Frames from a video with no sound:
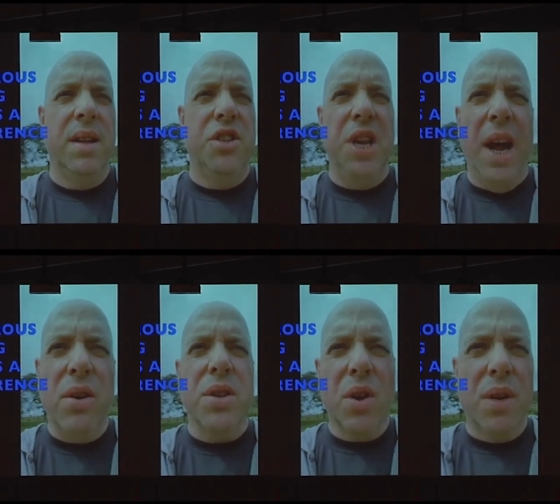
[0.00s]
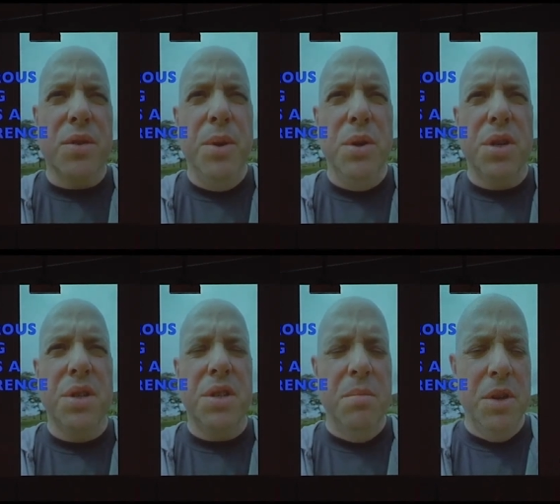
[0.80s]
generous
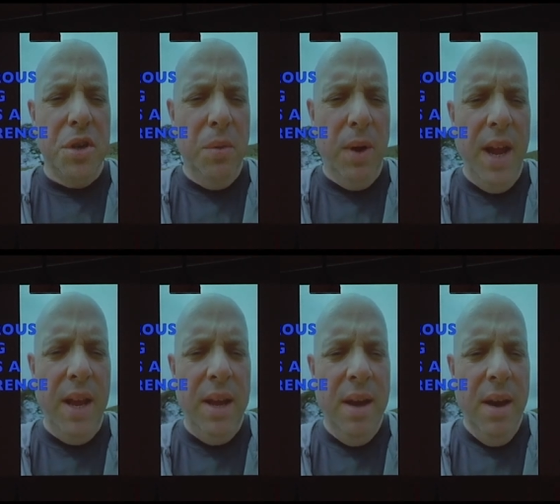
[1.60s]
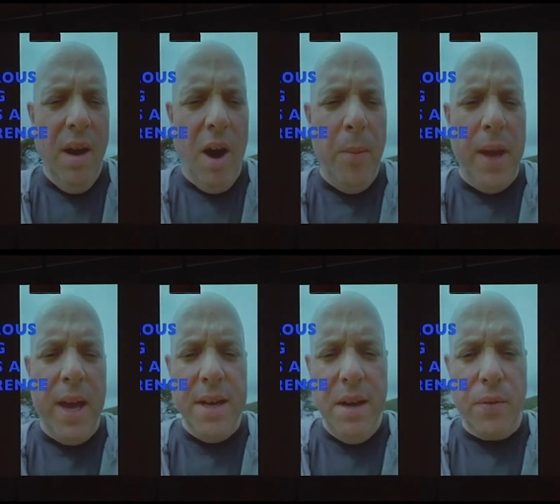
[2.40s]
contributions to Mission 180 are
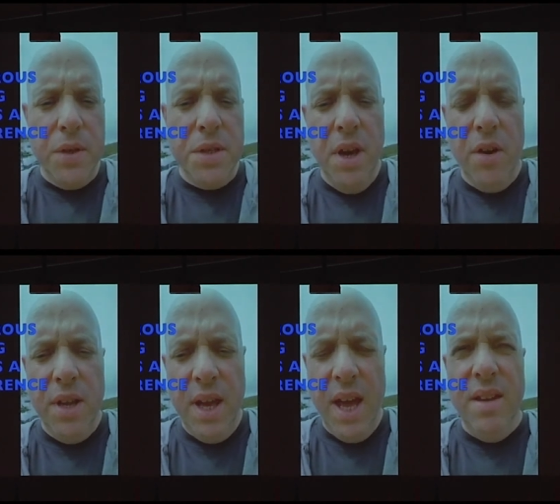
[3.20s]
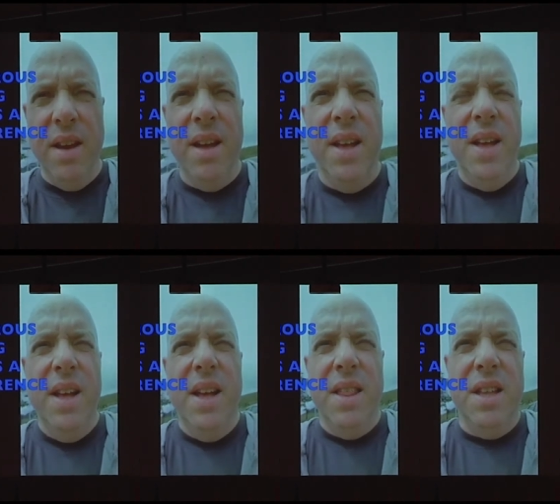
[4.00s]
making a difference here in Kenya.
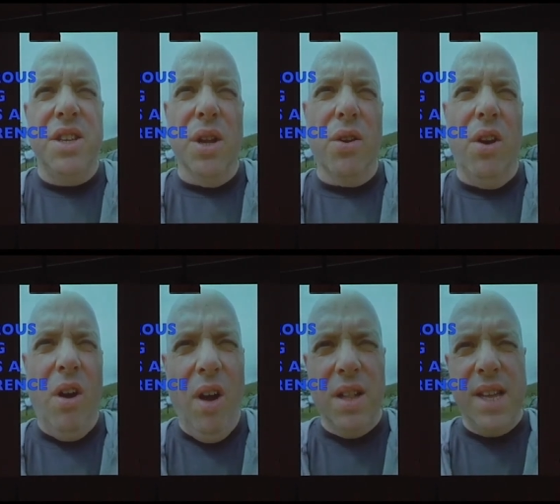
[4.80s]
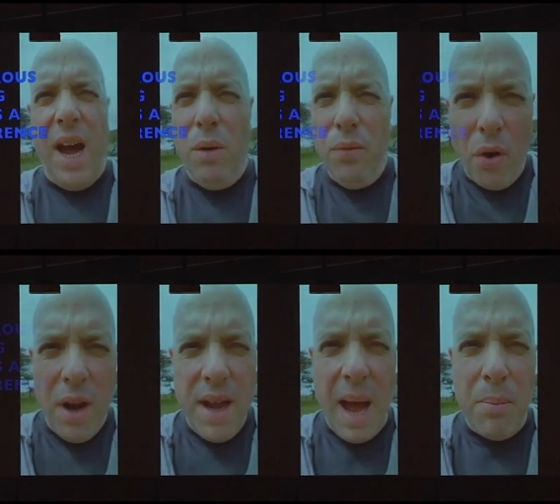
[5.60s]
The children are all down for
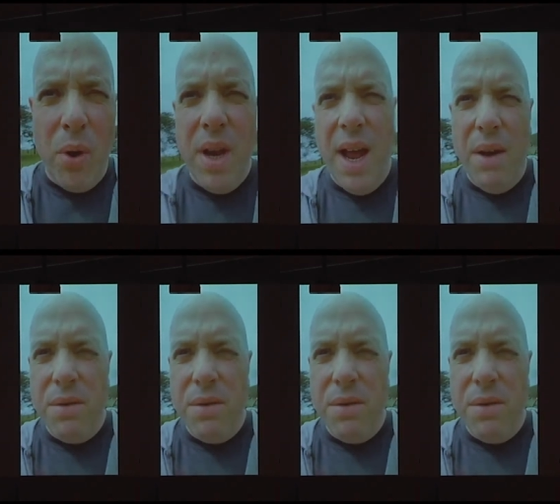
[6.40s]
a nap right now,